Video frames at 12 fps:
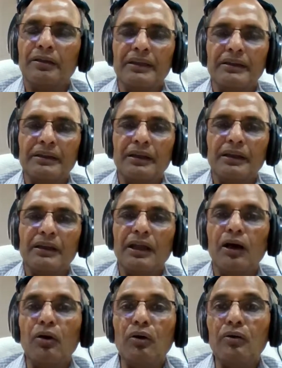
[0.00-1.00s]
Right?
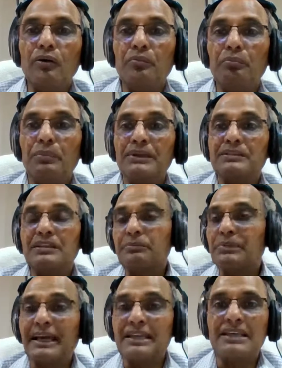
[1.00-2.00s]
Now, but
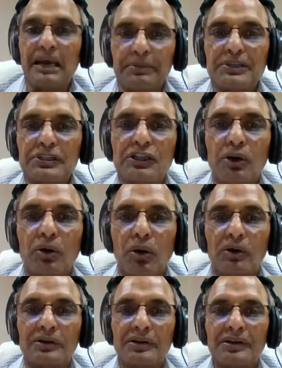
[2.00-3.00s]
something else happens in the
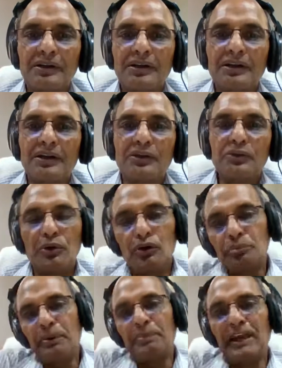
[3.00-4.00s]
court. You got
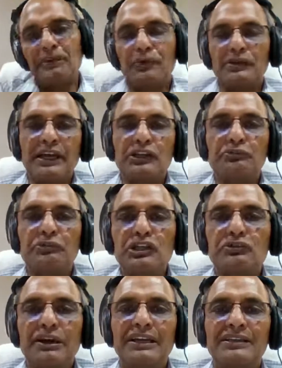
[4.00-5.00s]
to prepare for that
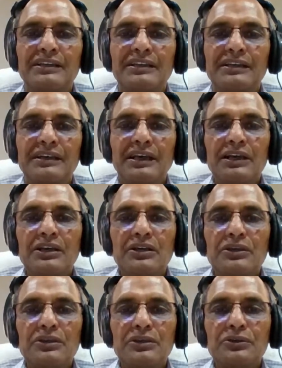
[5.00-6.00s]
eventuality.
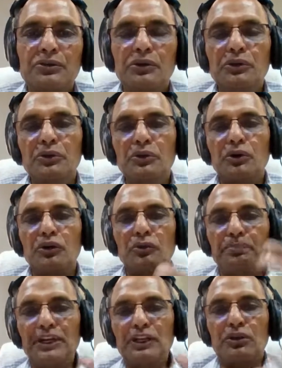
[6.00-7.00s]
So you got
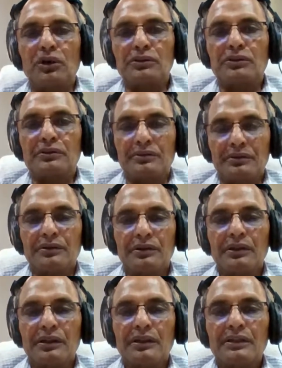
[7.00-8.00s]
to pre-thought
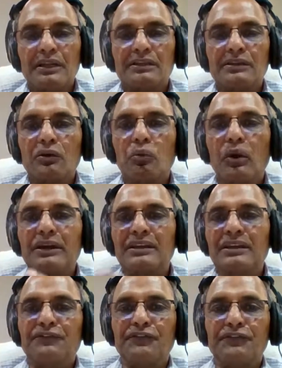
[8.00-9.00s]
that what
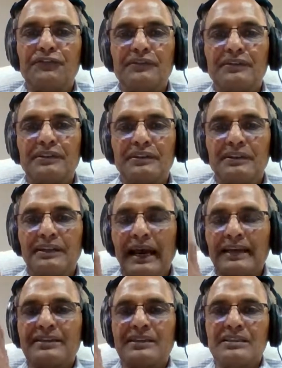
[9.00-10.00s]
if
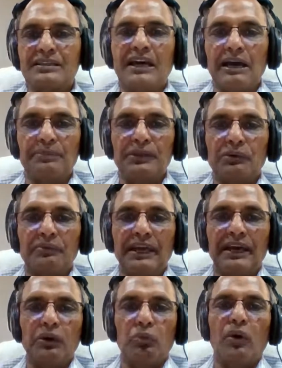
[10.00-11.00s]
that doesn't happen the
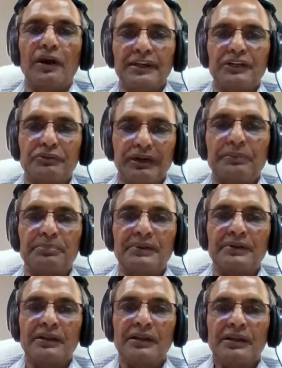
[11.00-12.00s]
way I want it to
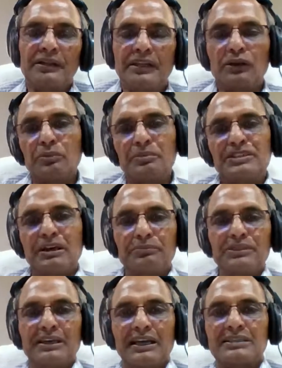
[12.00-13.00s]
happen? There could be
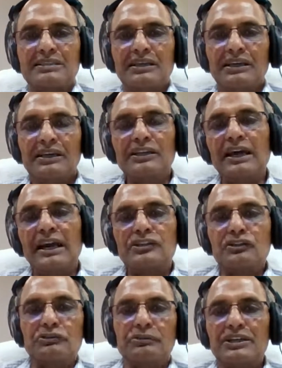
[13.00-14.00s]
something else. In that
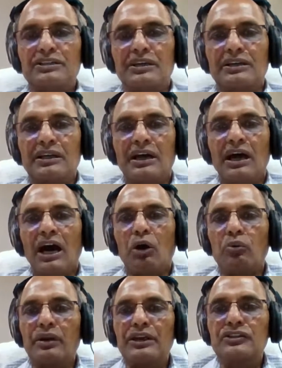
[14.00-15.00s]
situation,
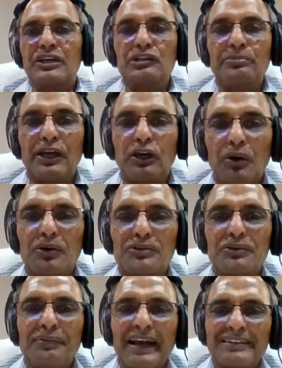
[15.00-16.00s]
how would I change my
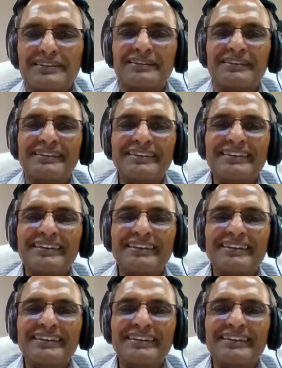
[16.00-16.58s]
course of action?